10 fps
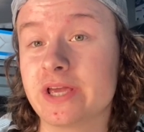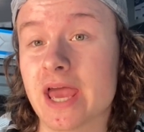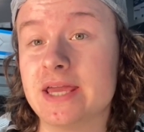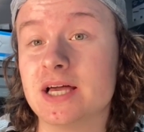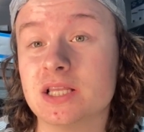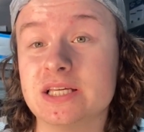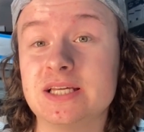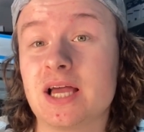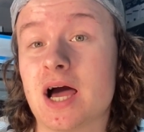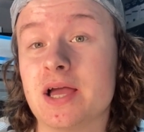K
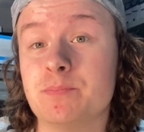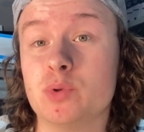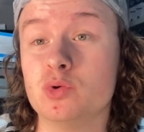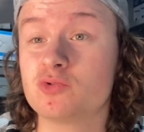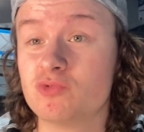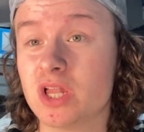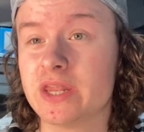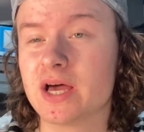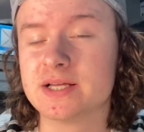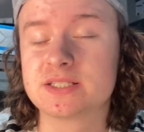Elite Karting Boots. Really
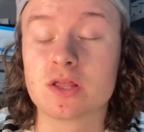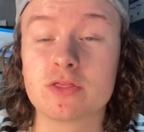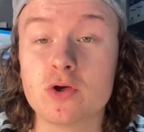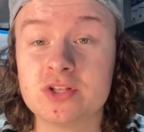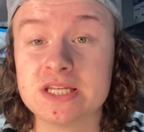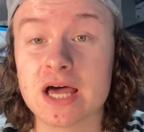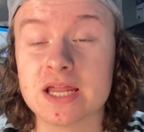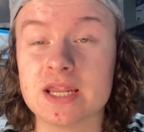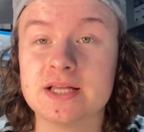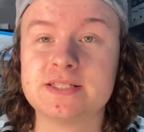nice,
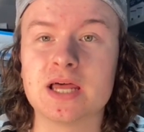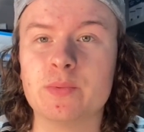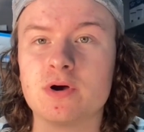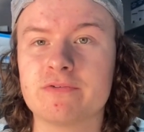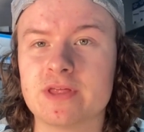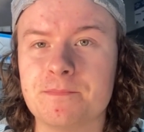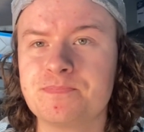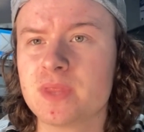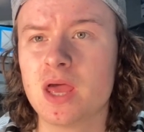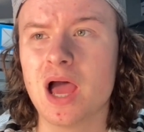thirty-nine ninety-nine we got for them.
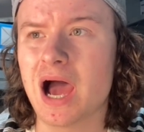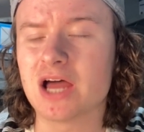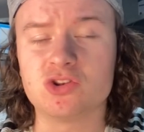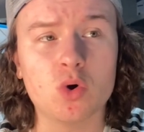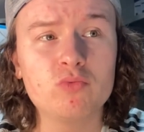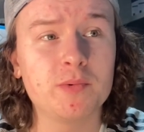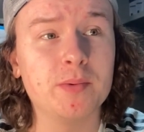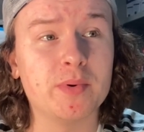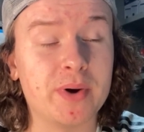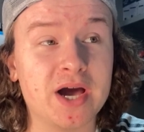I don't
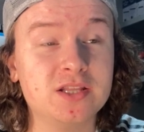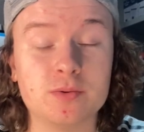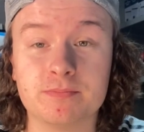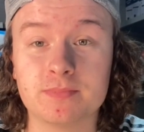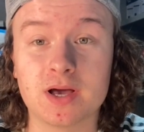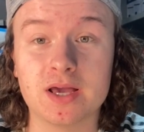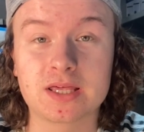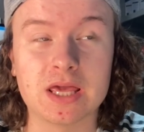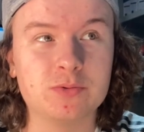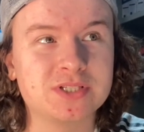remember buying them,
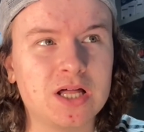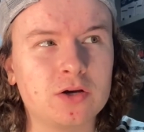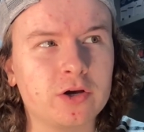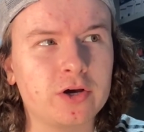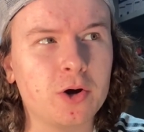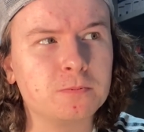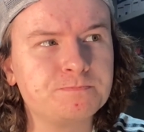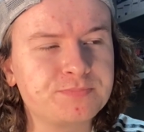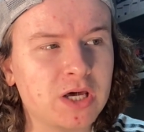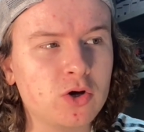like it was that long ago.
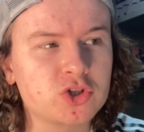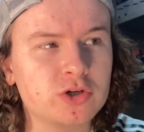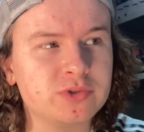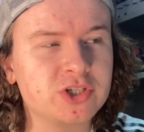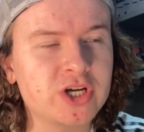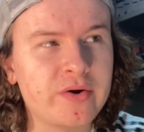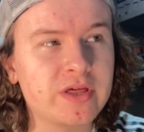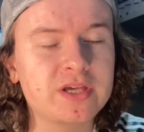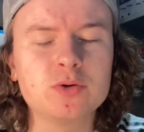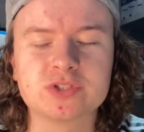I'm not sure it was a charity,
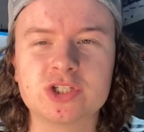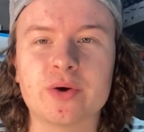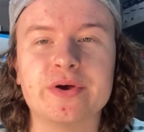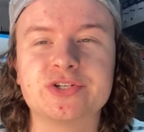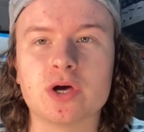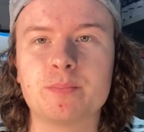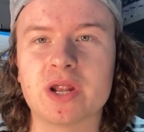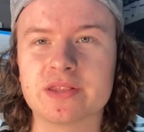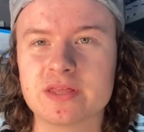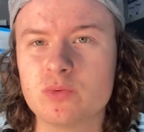I think it was a charity shop,
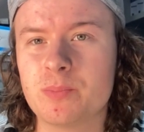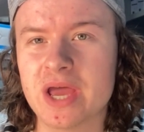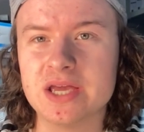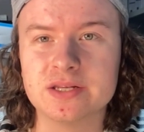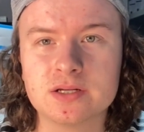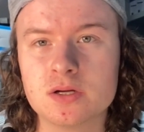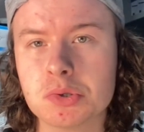and I think we paid